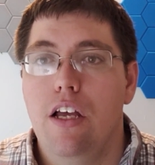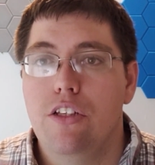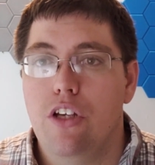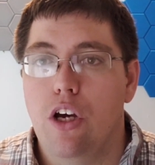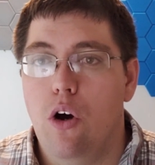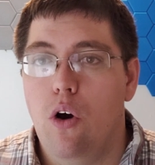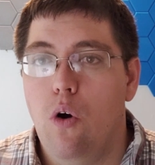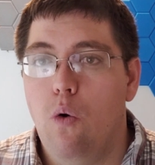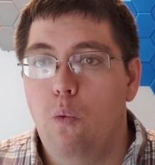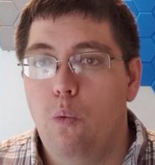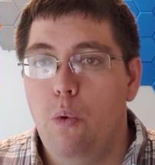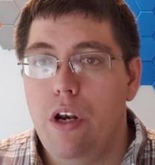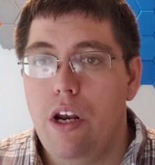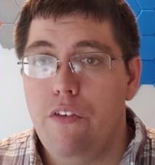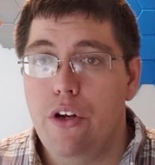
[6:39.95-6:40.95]
So
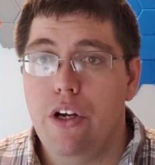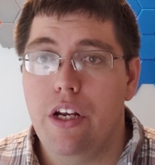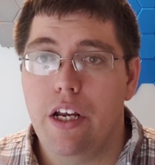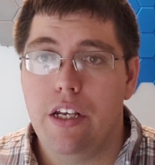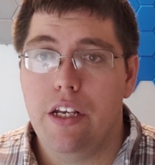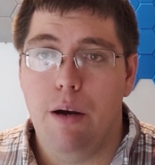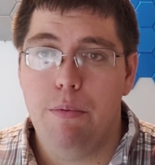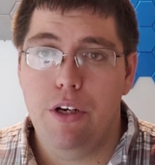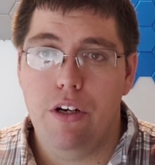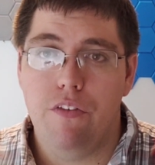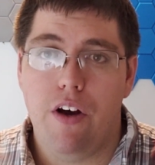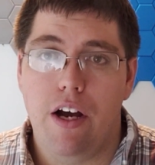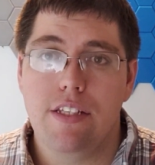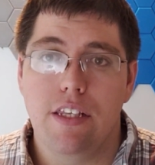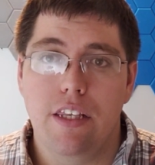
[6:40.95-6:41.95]
whenever you connect the hub to your
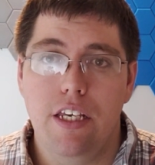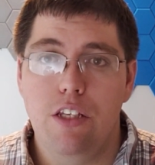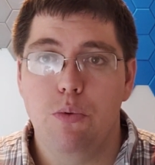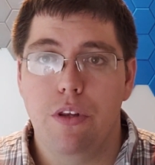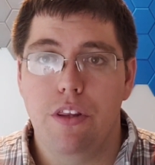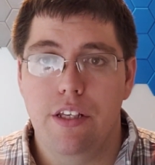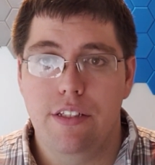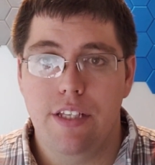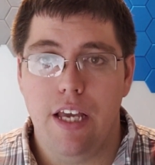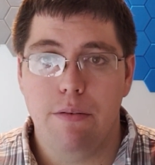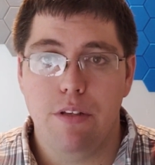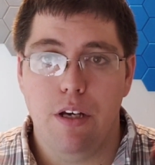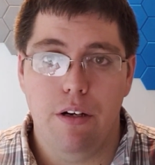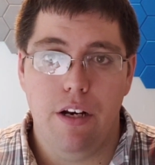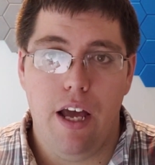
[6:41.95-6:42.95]
device, at least with the
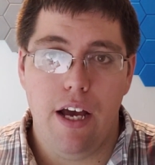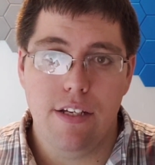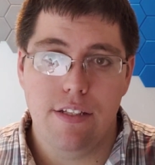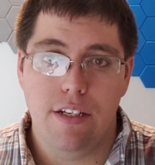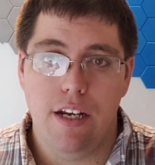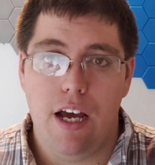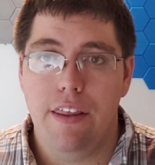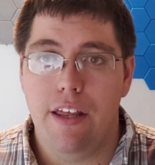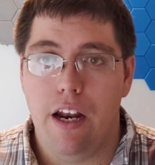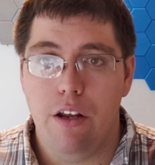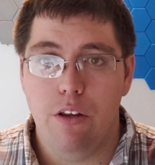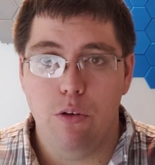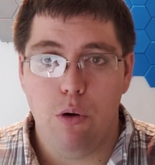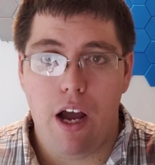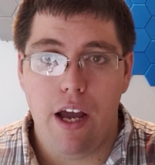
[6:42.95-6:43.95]
Samsung S9
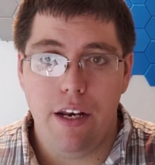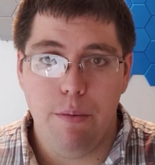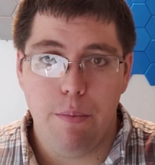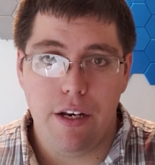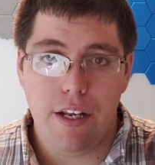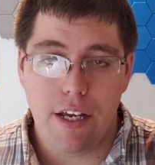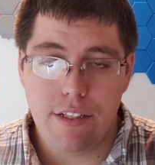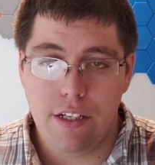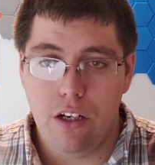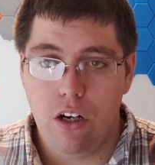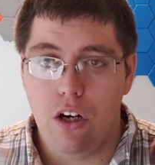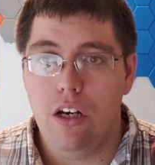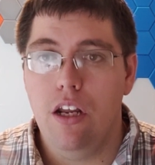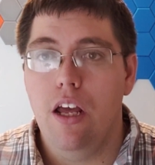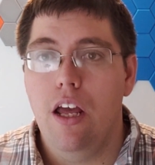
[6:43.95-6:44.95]
that I did my testing
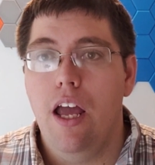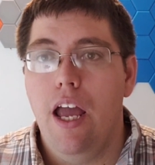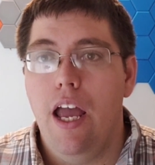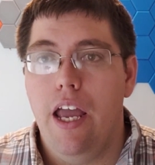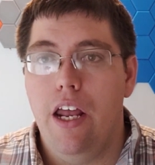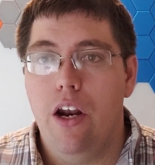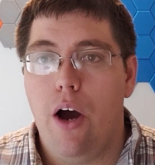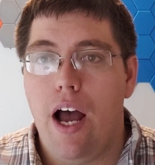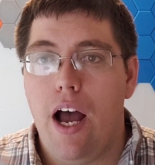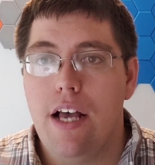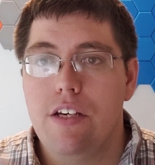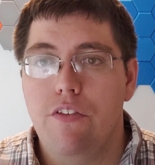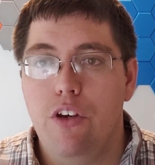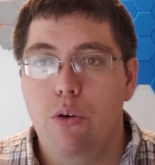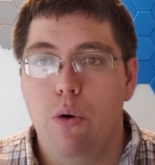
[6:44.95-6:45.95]
on, it'll
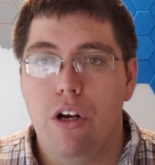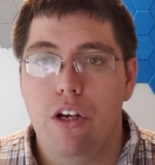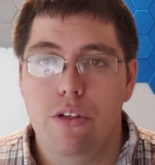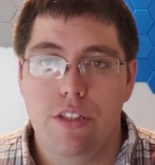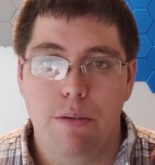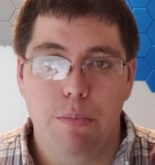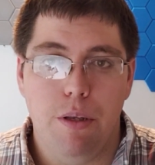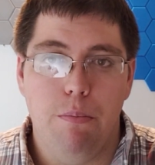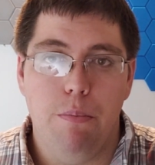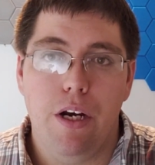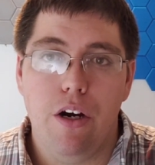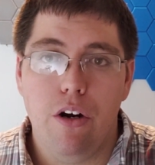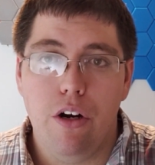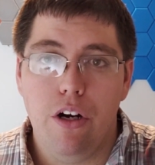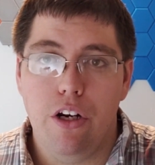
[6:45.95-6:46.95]
ask if you want to simply
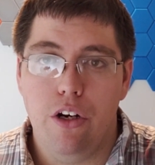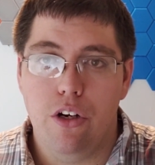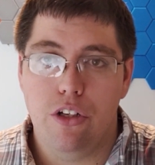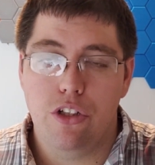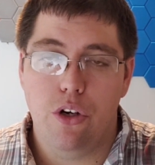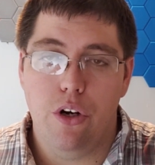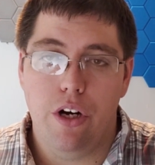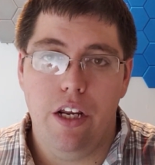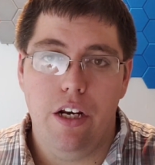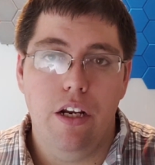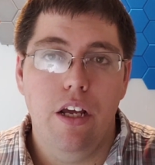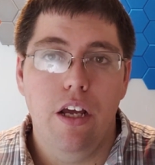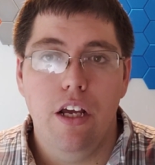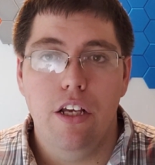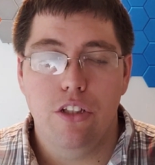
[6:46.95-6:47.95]
mirror your
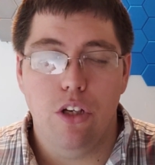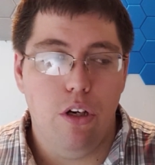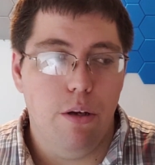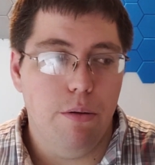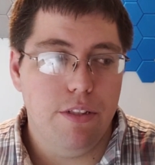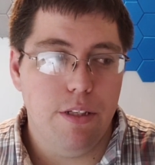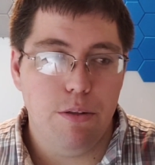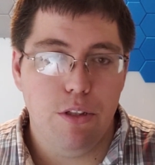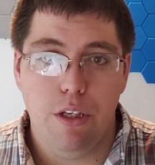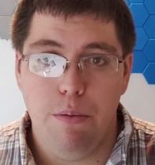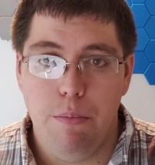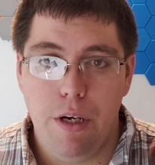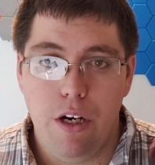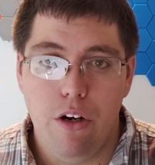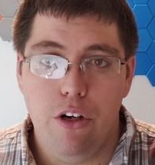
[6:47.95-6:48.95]
screen, so to essentially
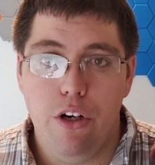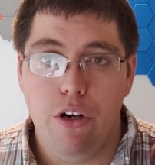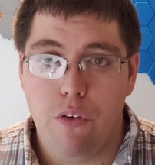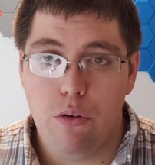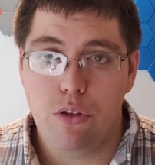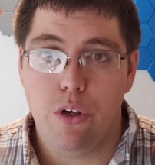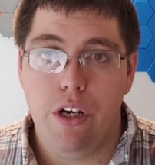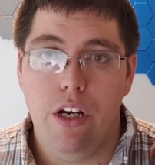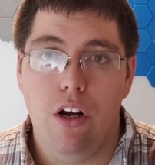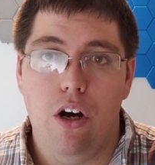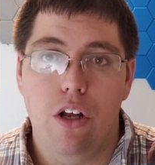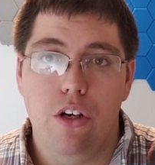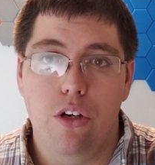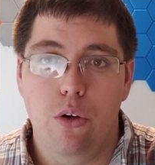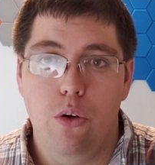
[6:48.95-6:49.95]
mirror your phone screen
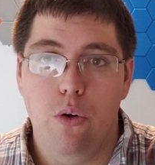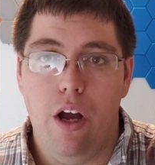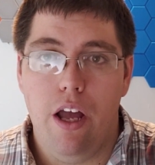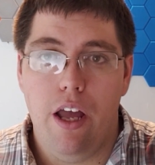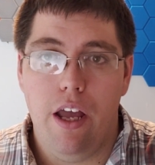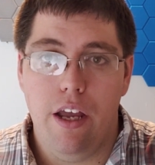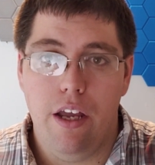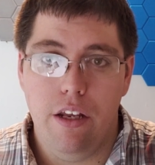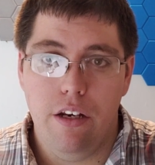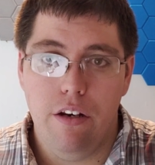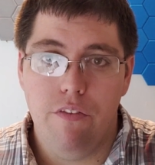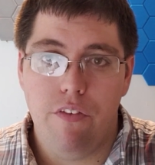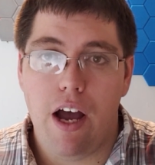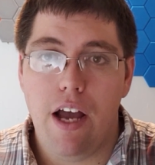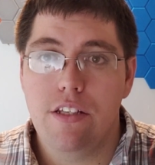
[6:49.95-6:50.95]
onto a
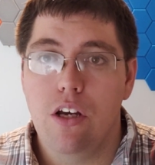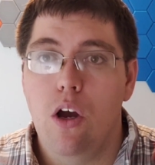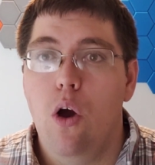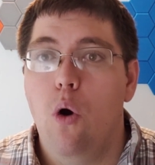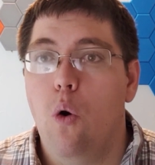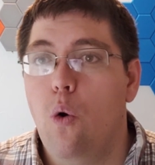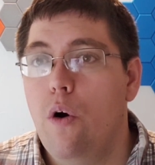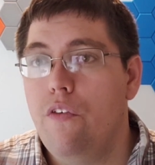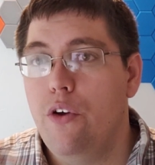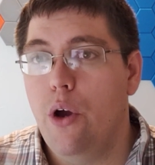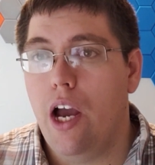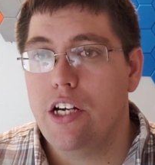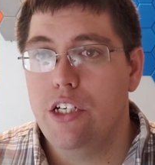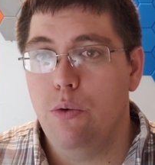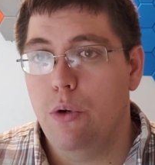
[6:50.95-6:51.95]
device, or if
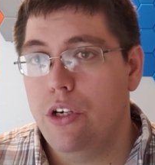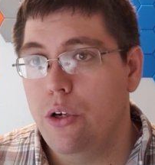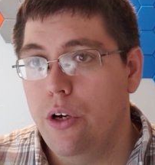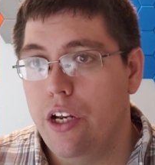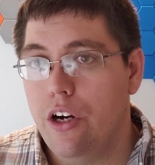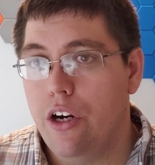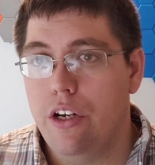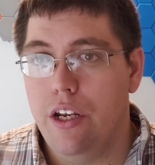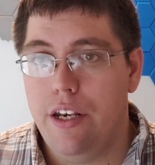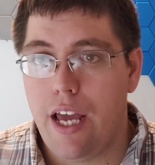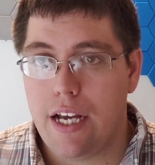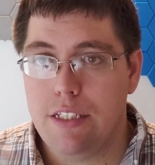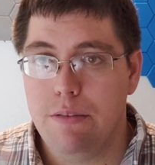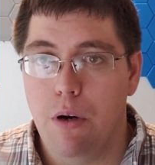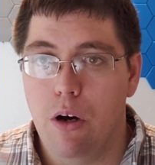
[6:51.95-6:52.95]
you actually want to enter into
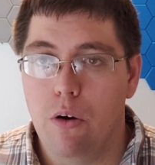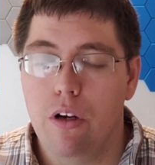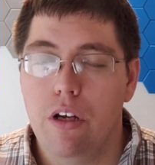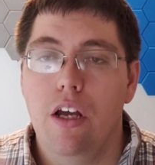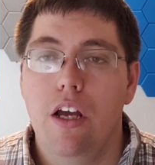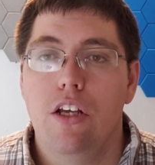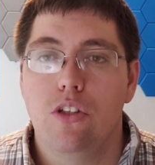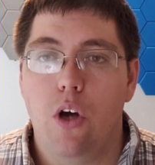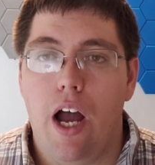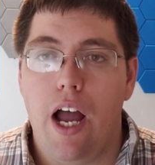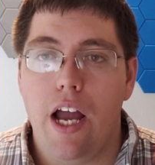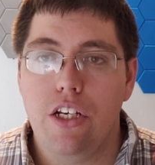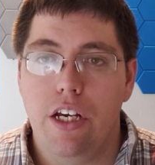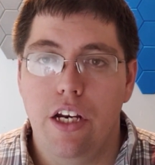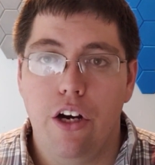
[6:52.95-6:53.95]
DeX mode. So I
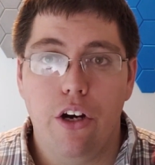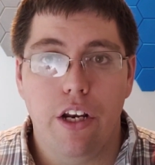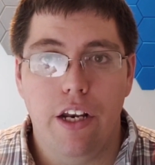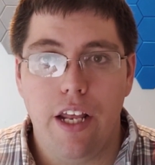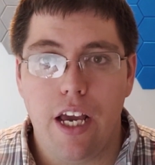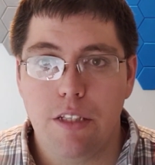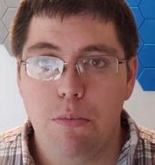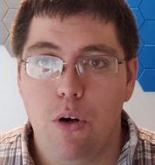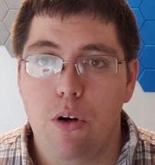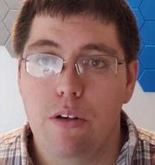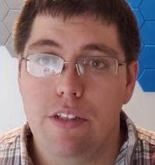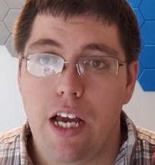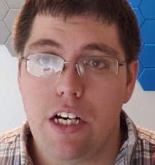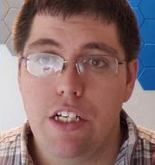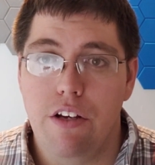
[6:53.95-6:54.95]
actually entered into DeX mode and
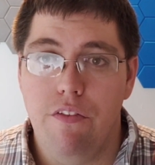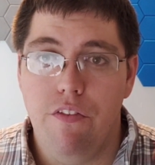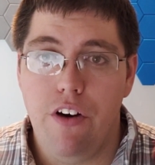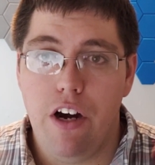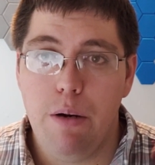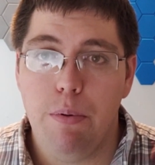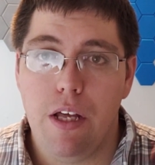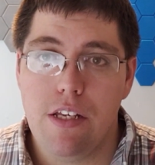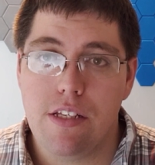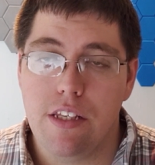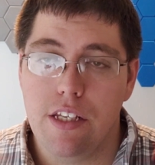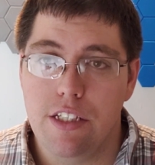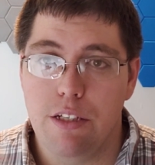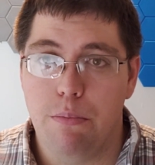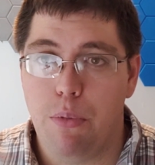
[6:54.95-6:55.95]
was actually very
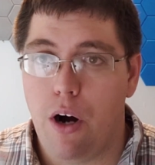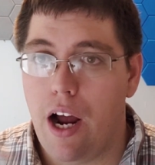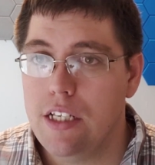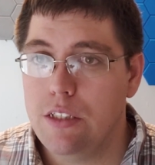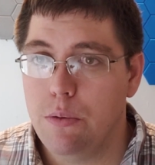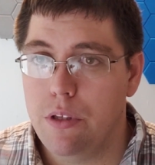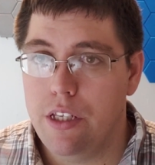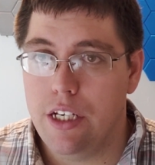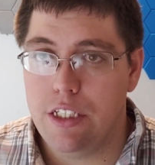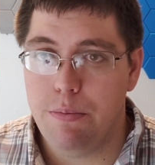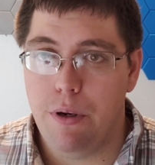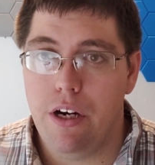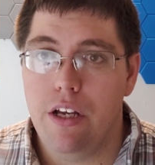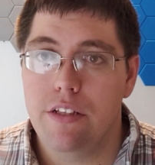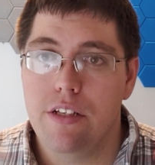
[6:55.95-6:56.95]
pleasantly surprised with the
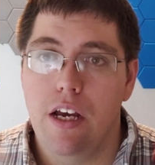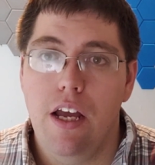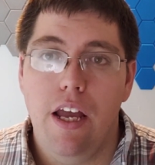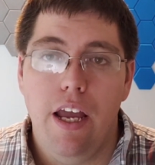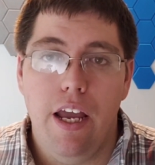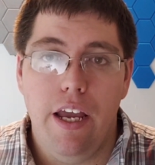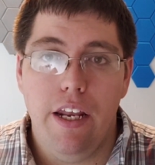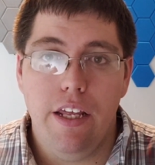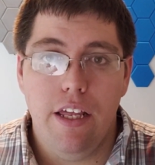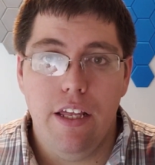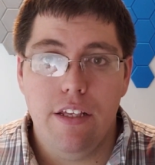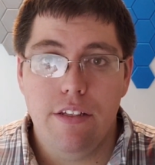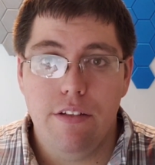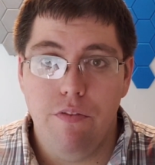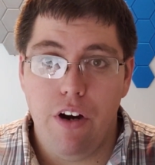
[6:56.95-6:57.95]
experience. It
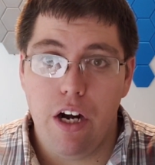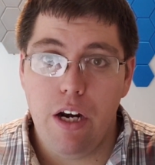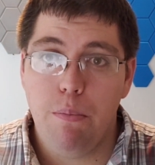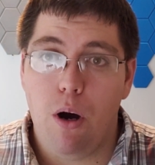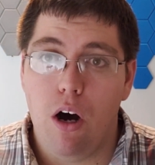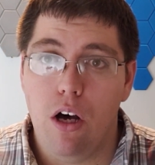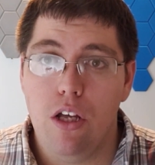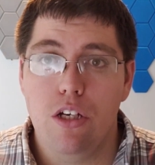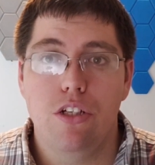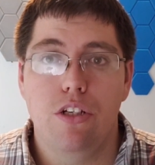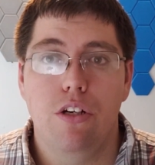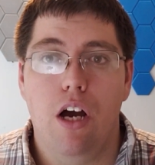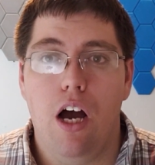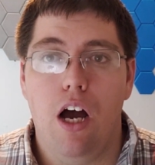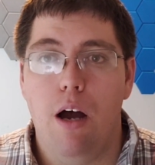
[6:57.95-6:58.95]
is very
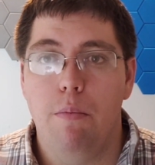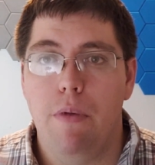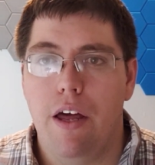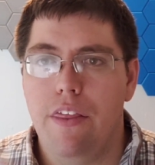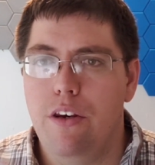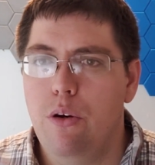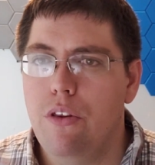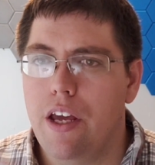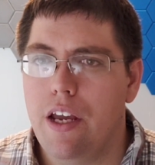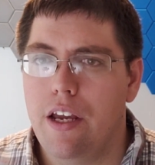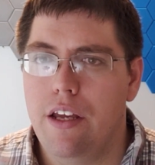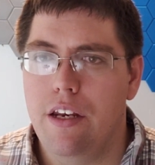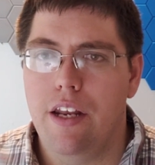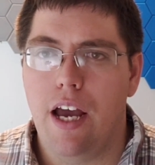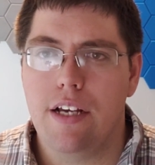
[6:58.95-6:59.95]
polished. I do
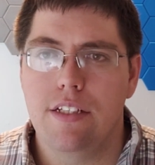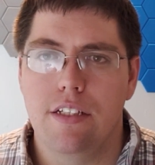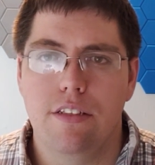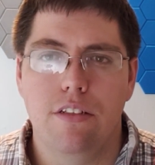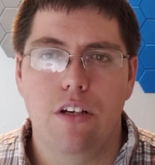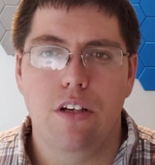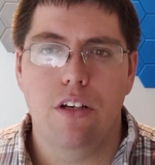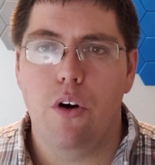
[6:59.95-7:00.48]
think DeX is